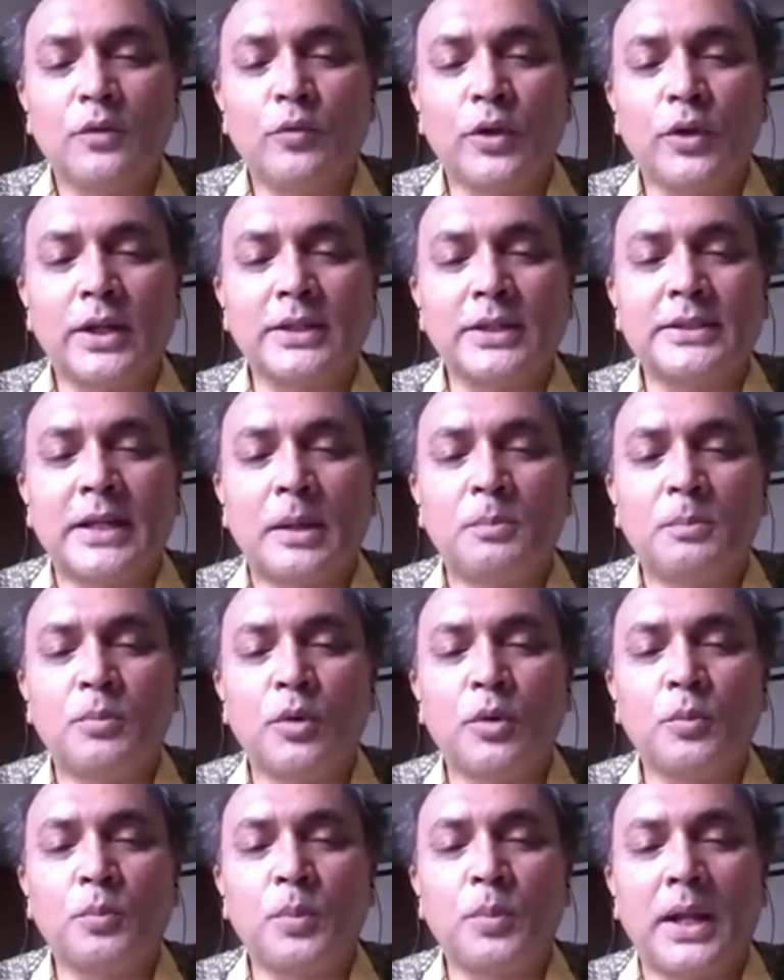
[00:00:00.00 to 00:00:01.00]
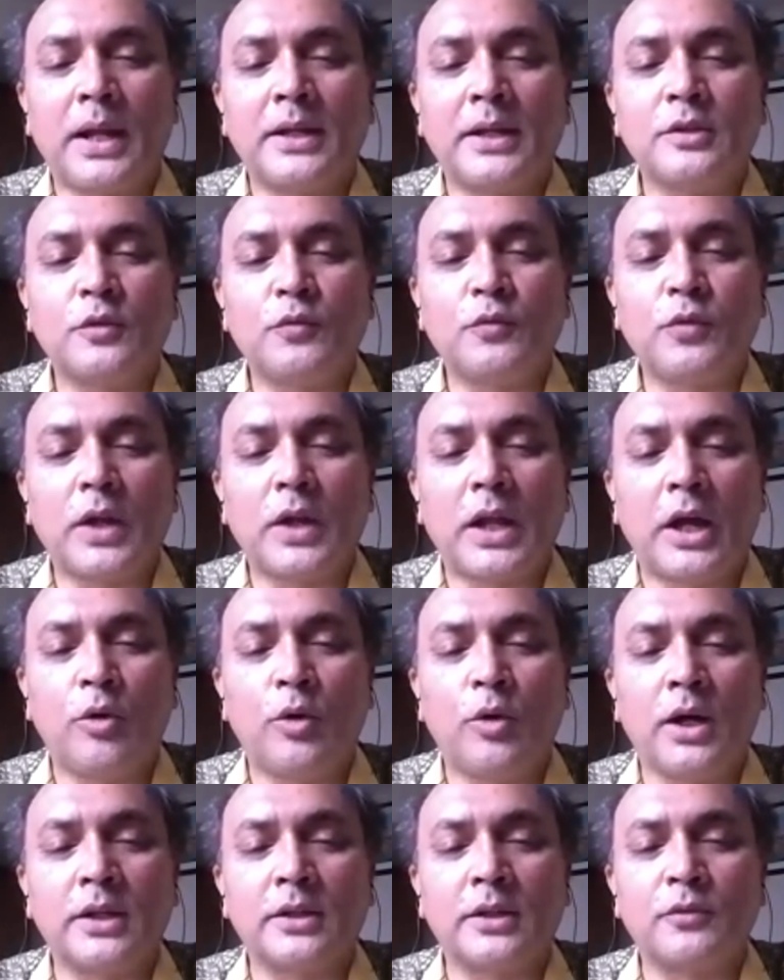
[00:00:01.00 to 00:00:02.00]
For example, plant
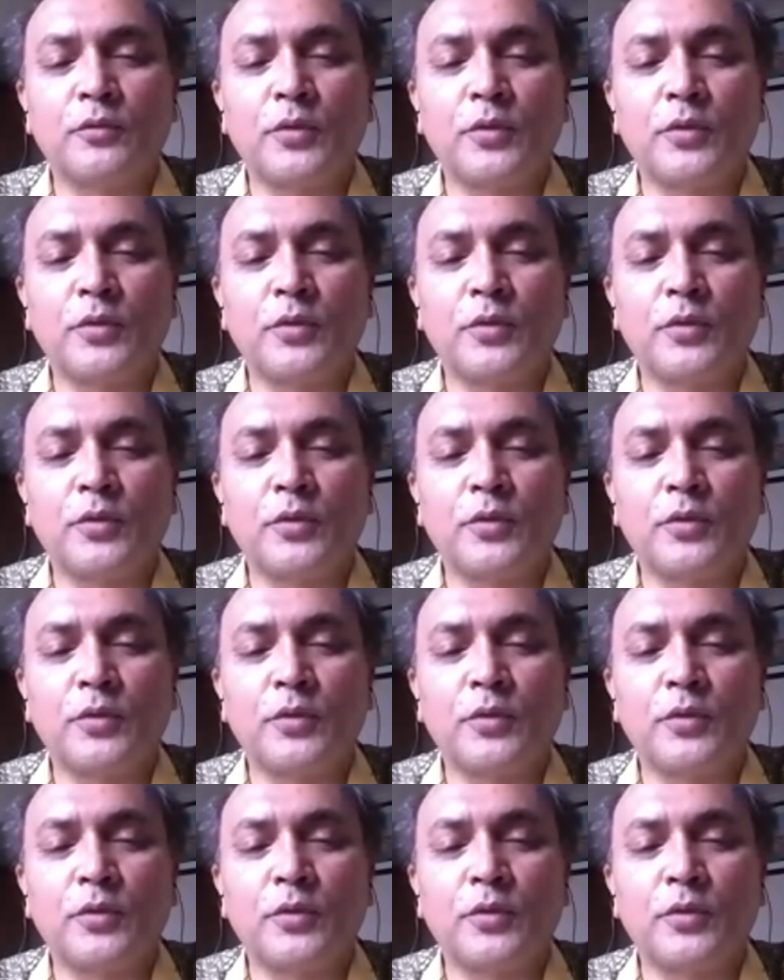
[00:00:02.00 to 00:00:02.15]
flower,